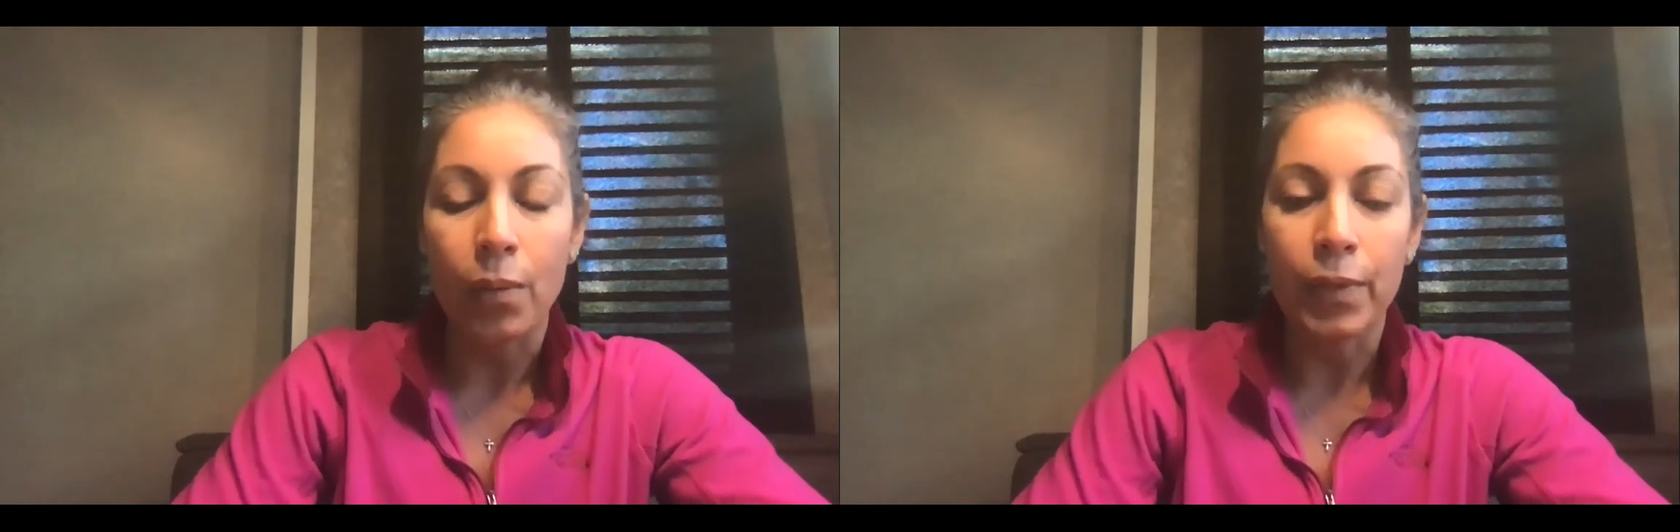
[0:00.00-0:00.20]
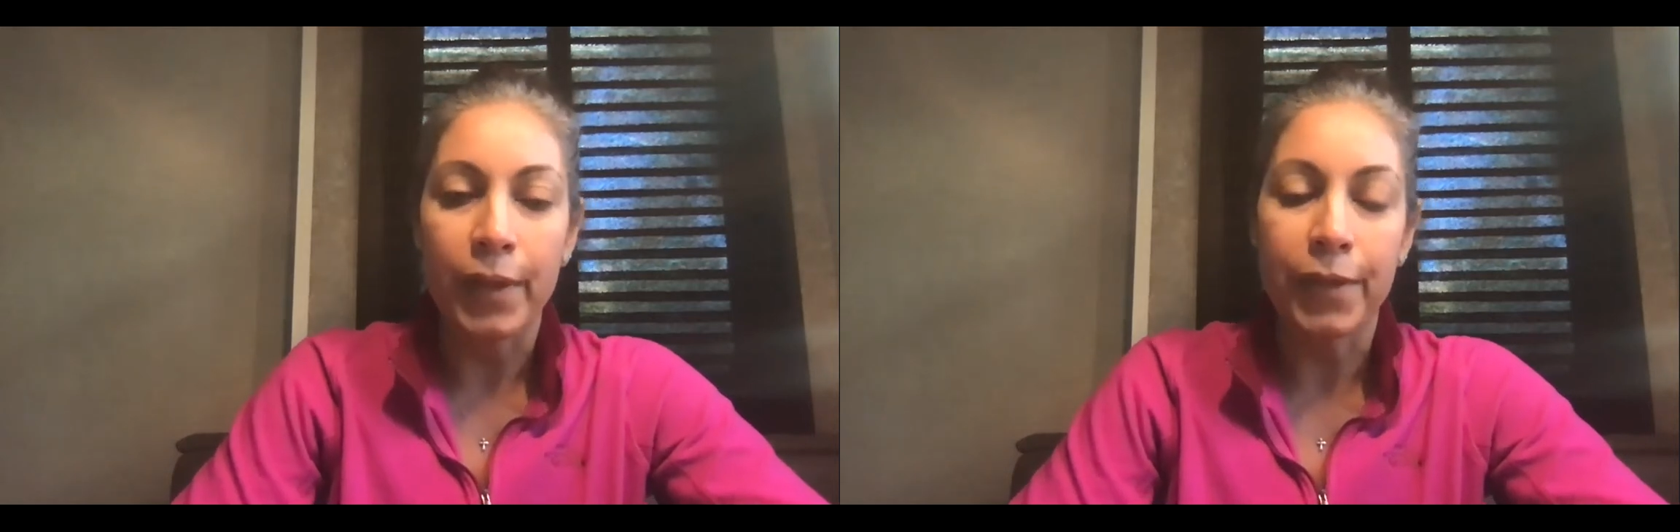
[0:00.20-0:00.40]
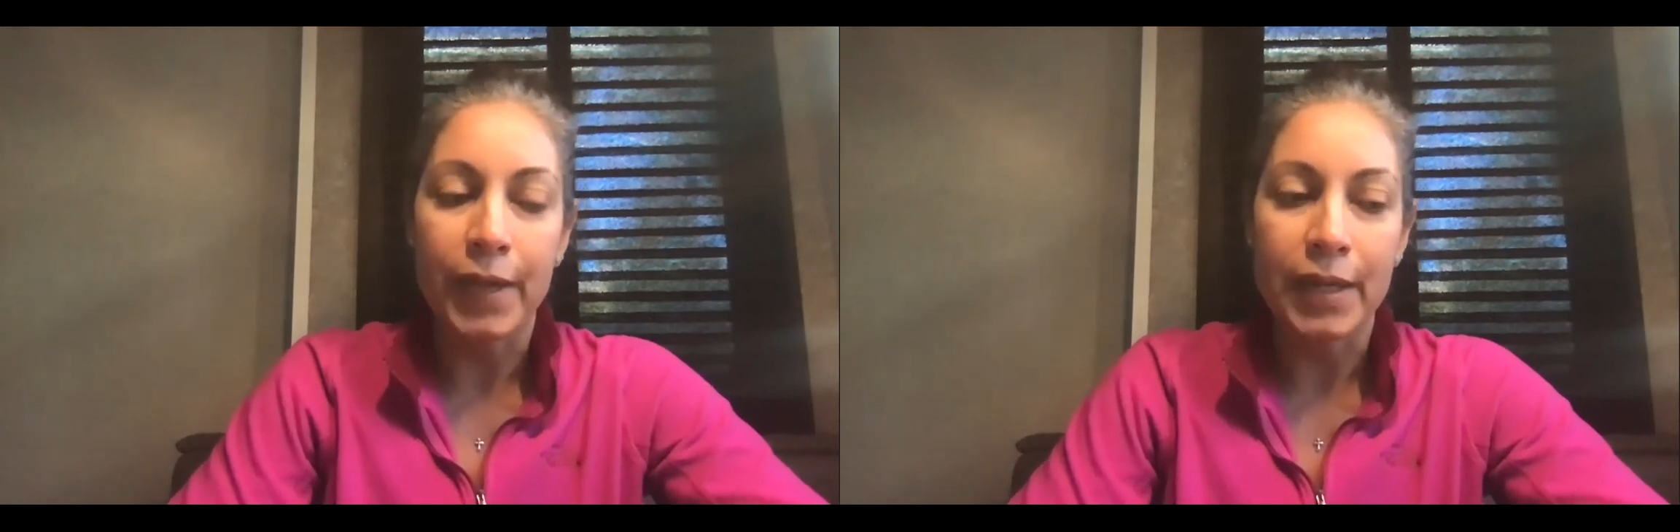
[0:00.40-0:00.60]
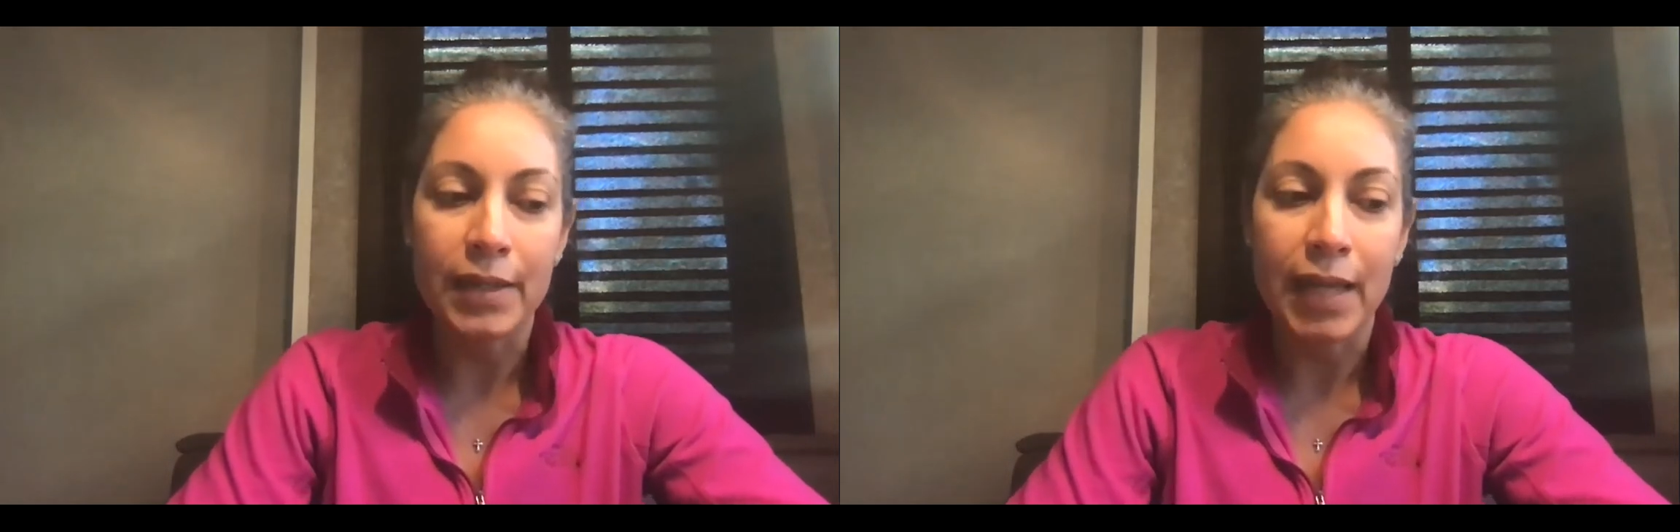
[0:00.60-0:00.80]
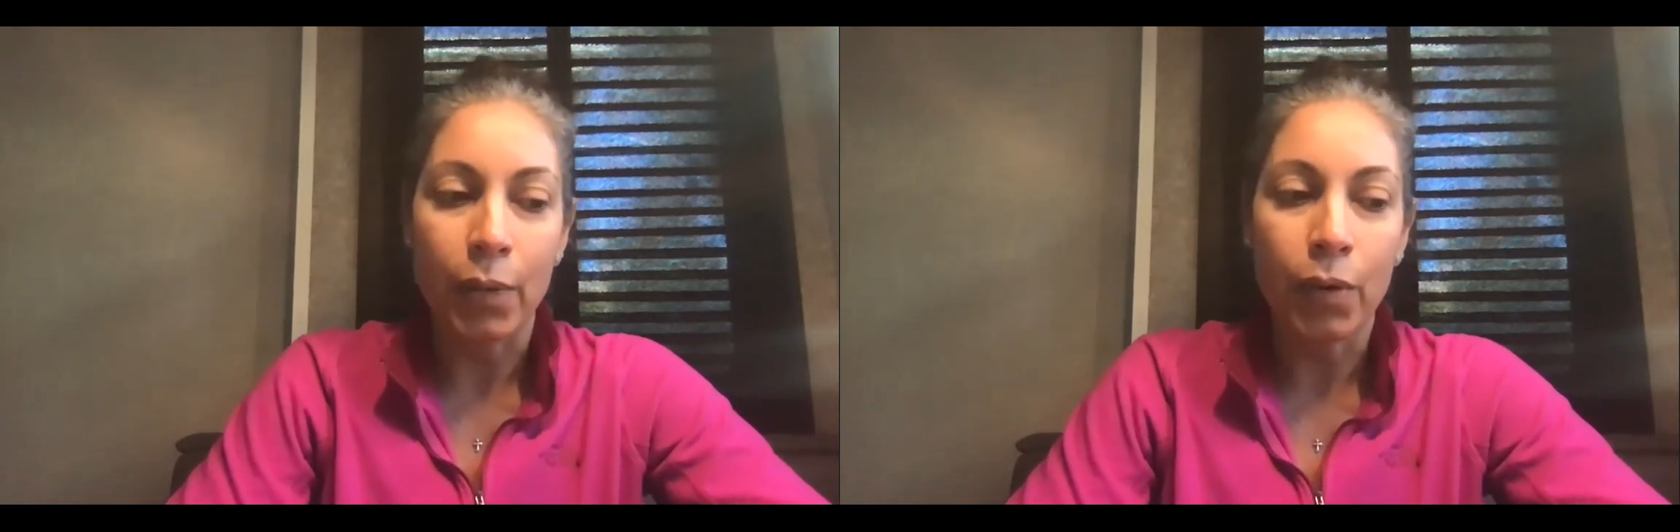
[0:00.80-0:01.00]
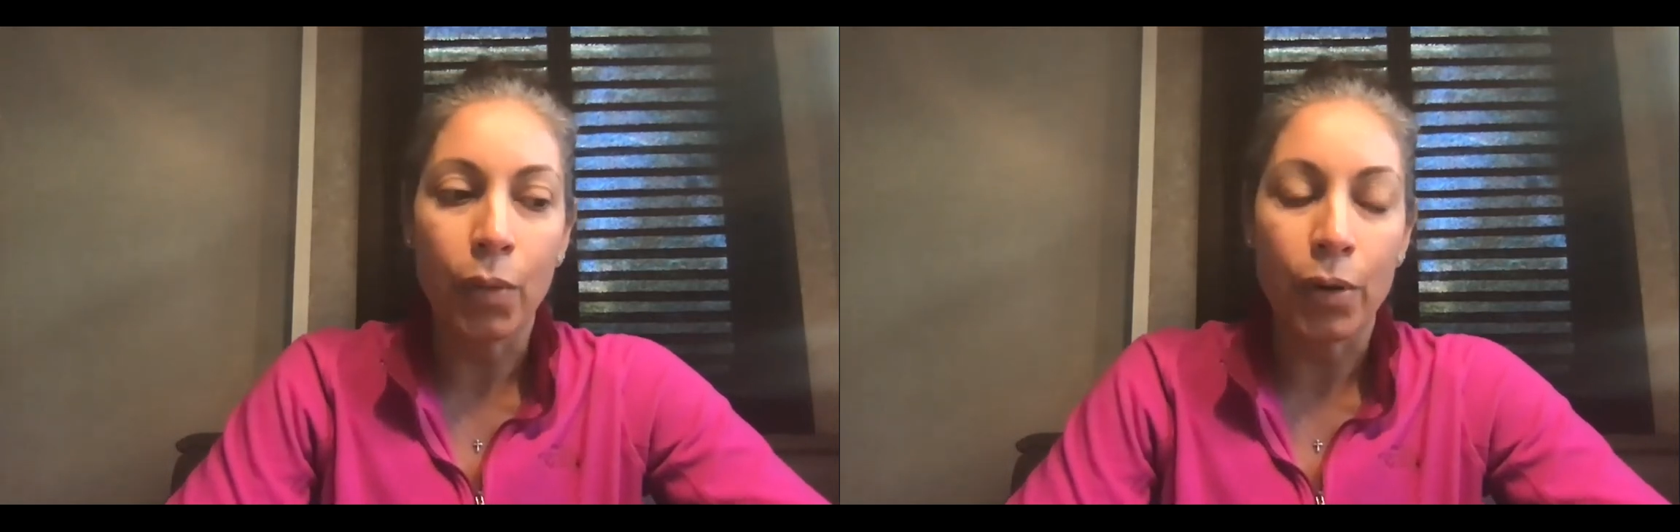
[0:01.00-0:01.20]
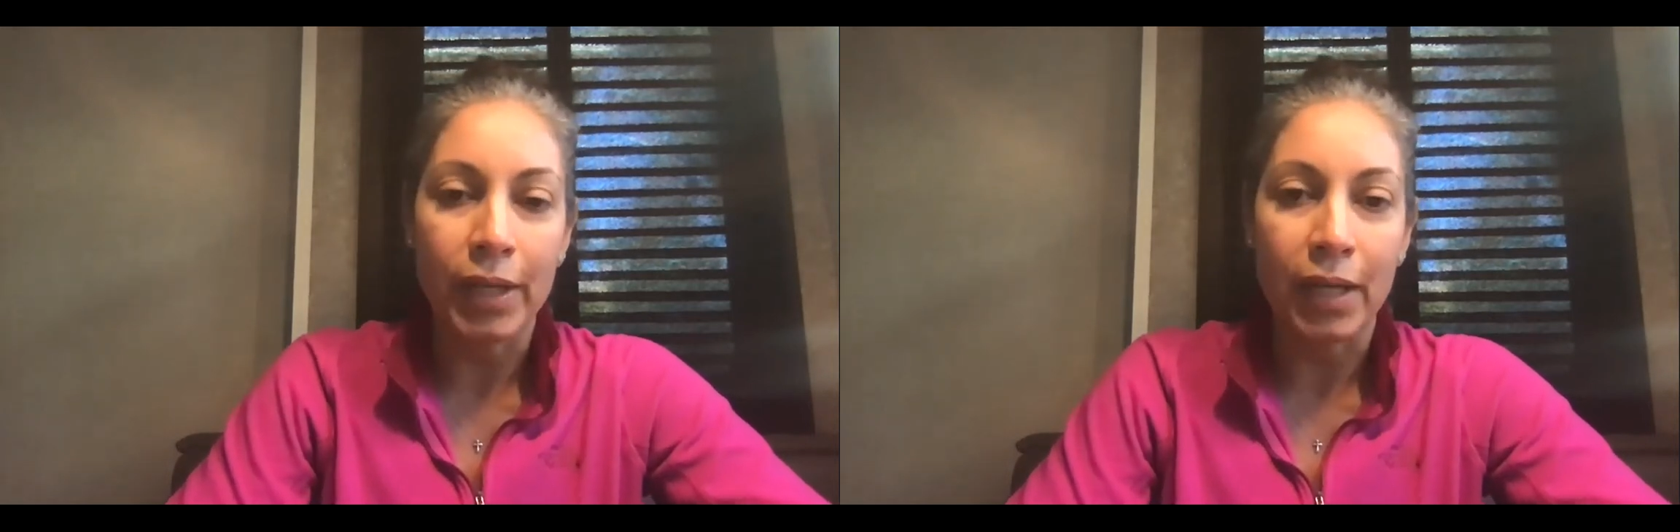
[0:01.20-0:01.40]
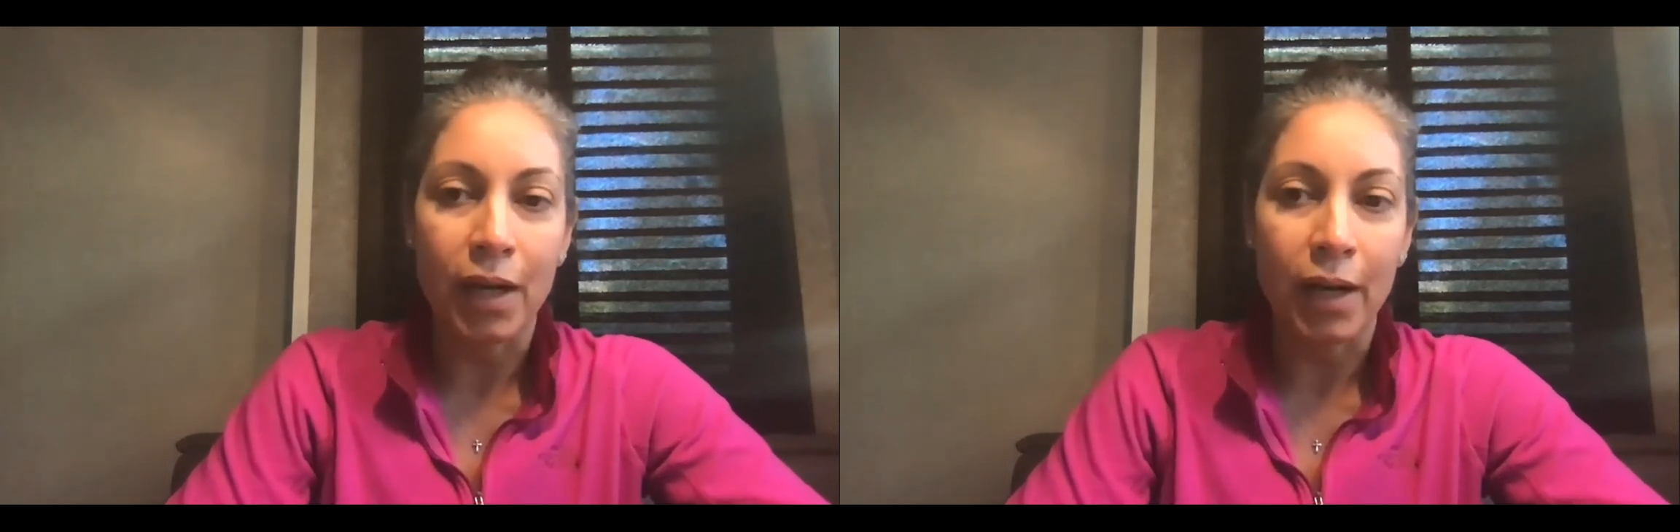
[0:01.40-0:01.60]
the things that we're
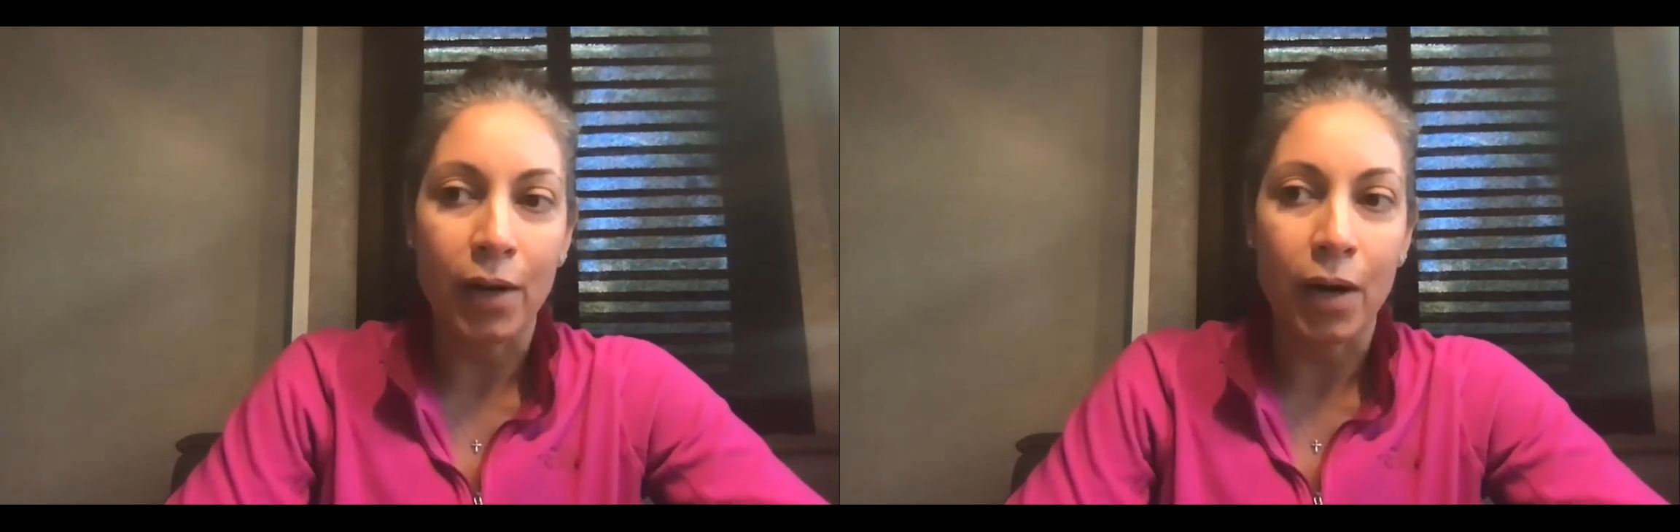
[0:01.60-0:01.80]
working on